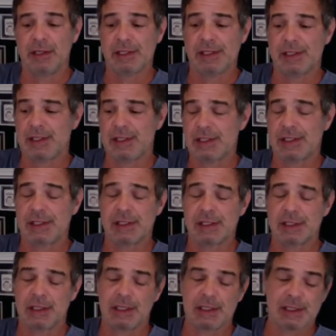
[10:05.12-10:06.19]

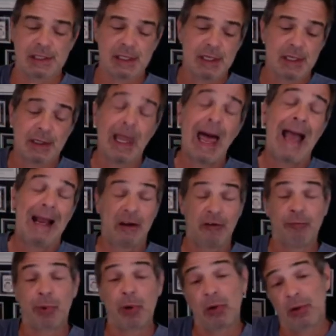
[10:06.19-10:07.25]
this lack
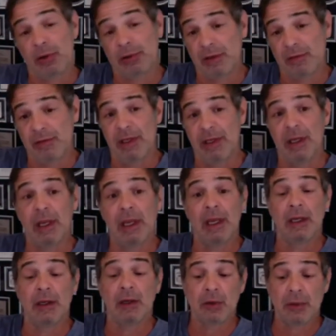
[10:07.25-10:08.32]
of productivity
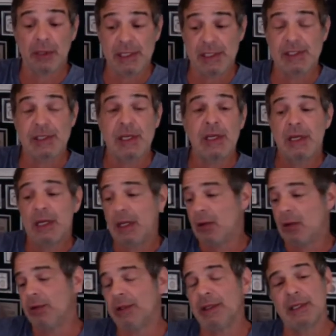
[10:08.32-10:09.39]
increase, it
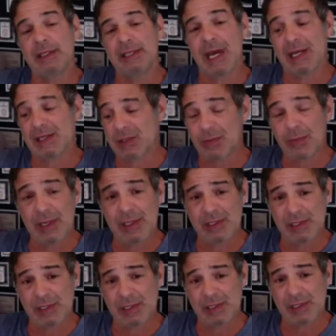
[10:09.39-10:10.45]
only exacerbates
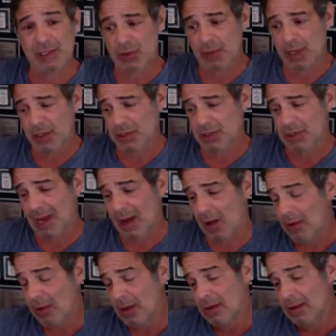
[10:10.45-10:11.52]
the situation.
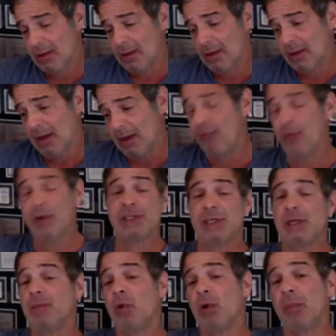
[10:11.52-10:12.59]
Now, if we
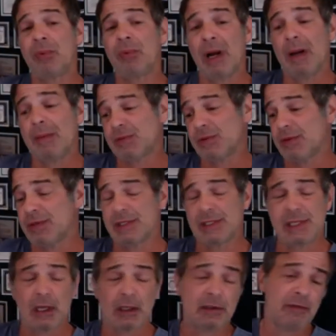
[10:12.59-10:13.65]
see more problems with this
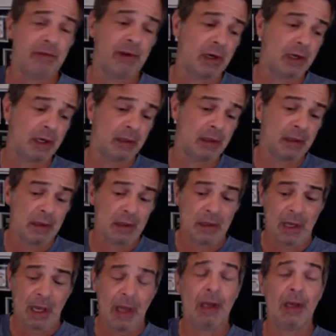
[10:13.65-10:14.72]
Delta variant
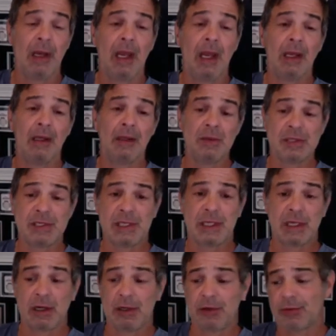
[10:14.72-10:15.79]
and you
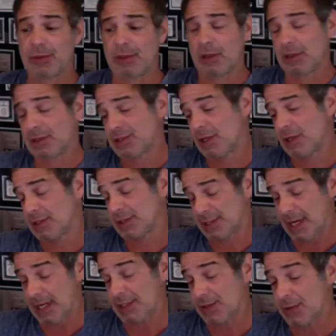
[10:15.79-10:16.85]
see
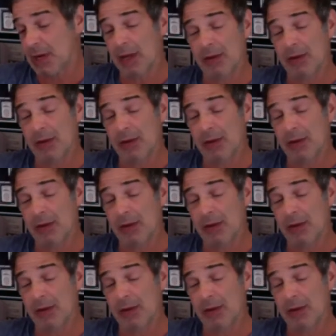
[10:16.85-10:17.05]
states